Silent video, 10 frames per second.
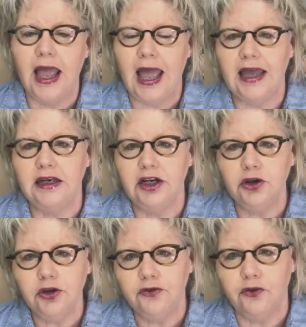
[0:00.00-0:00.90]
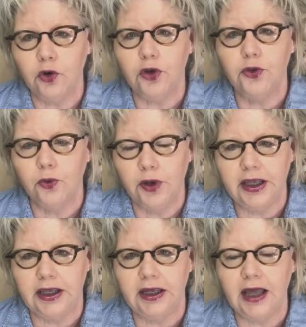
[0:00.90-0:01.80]
And near the 4th
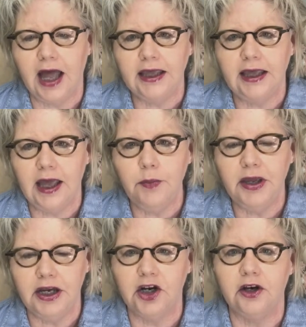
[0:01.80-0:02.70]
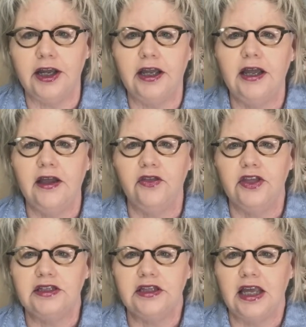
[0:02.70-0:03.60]
week, I kept hearing
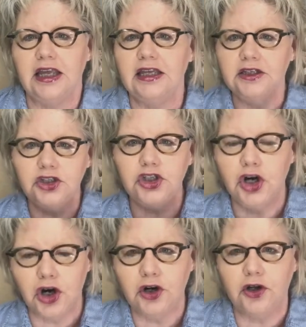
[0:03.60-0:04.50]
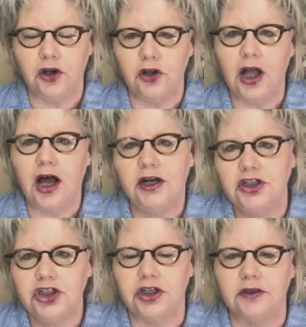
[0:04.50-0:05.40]
this internal
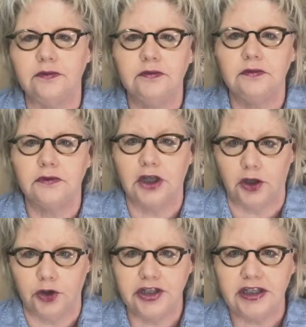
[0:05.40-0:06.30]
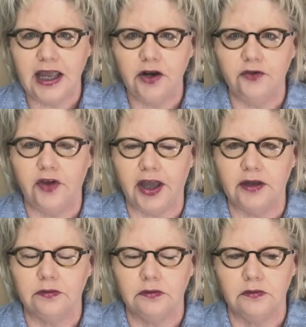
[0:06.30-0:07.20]
unction, go to Santa Fe.